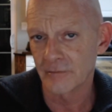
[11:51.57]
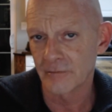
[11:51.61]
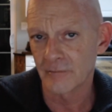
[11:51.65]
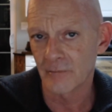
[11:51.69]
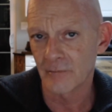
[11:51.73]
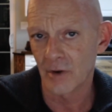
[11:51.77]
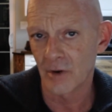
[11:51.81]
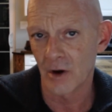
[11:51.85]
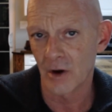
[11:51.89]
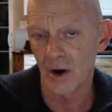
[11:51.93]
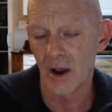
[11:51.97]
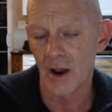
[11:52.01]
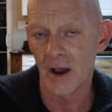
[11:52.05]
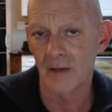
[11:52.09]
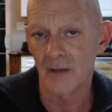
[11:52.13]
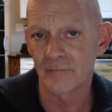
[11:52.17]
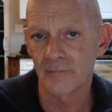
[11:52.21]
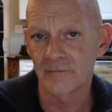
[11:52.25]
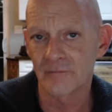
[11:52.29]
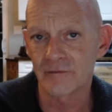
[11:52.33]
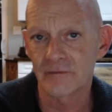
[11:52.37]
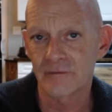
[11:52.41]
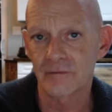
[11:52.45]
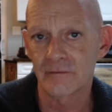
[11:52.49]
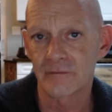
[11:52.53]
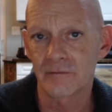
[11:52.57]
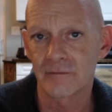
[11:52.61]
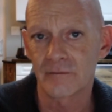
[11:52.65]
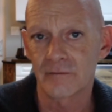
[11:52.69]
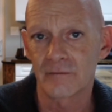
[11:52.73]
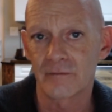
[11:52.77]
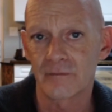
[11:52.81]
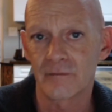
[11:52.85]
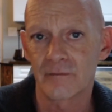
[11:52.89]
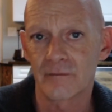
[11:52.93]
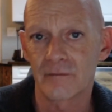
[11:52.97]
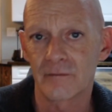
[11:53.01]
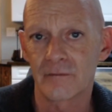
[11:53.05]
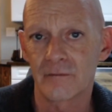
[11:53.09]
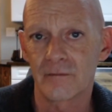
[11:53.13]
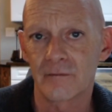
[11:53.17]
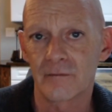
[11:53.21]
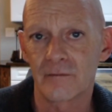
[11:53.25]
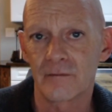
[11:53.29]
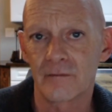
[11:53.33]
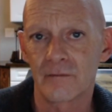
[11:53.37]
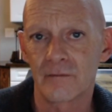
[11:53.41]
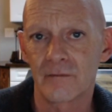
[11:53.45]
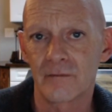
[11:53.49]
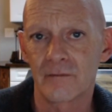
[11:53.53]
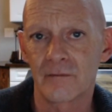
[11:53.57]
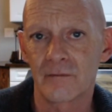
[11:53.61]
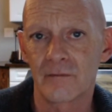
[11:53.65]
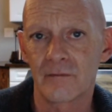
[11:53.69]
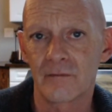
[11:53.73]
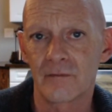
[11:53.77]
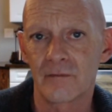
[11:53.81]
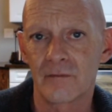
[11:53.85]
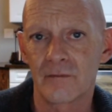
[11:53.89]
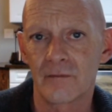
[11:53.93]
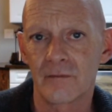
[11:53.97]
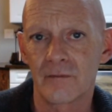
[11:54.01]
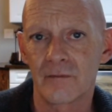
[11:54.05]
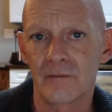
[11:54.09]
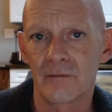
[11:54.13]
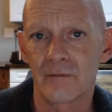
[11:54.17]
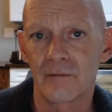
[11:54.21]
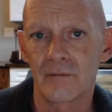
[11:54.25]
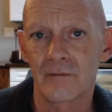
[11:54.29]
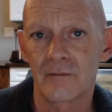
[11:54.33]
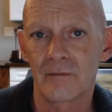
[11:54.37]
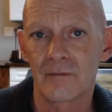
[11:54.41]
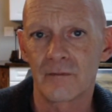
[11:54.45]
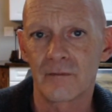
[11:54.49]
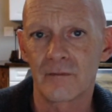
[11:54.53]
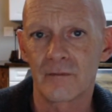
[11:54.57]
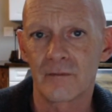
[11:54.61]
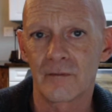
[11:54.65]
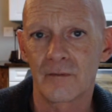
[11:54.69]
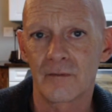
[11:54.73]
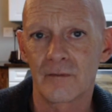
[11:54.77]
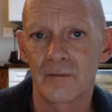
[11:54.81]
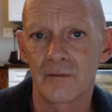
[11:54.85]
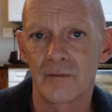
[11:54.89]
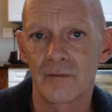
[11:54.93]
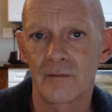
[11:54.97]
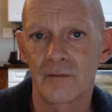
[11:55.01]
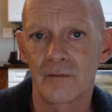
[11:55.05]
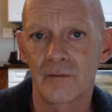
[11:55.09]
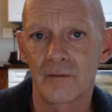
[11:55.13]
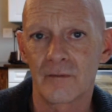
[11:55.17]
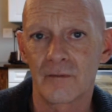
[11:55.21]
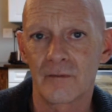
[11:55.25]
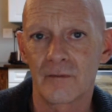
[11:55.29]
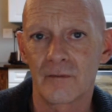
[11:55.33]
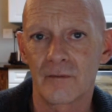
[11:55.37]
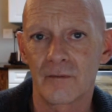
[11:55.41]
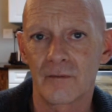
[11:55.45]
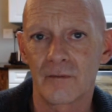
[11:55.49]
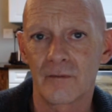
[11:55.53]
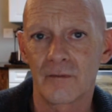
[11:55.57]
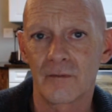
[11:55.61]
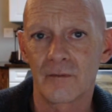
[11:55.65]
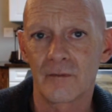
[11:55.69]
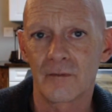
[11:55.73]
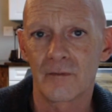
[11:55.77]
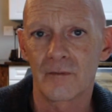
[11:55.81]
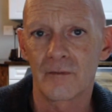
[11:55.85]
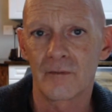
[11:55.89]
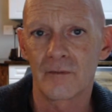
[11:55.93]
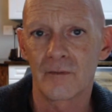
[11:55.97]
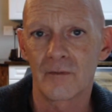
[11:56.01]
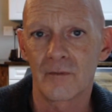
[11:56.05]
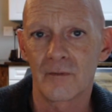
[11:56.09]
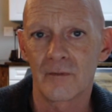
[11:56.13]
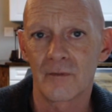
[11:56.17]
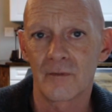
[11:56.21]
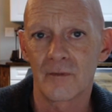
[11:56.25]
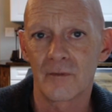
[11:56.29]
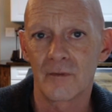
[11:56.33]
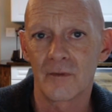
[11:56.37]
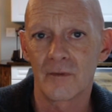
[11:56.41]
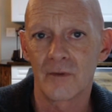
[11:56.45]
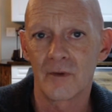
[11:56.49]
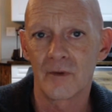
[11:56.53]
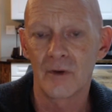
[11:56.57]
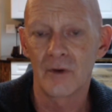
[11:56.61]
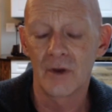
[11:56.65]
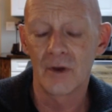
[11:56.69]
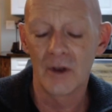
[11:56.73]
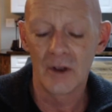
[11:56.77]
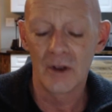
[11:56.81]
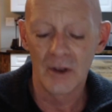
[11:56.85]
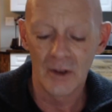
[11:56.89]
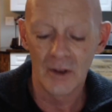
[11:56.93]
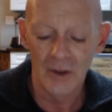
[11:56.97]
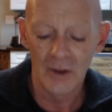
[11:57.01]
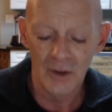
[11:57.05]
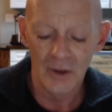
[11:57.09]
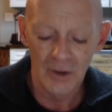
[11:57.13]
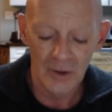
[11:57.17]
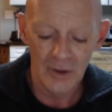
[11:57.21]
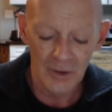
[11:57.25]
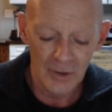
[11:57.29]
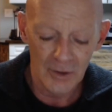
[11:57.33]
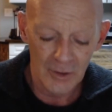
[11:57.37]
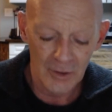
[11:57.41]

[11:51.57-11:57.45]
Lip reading: [no speech]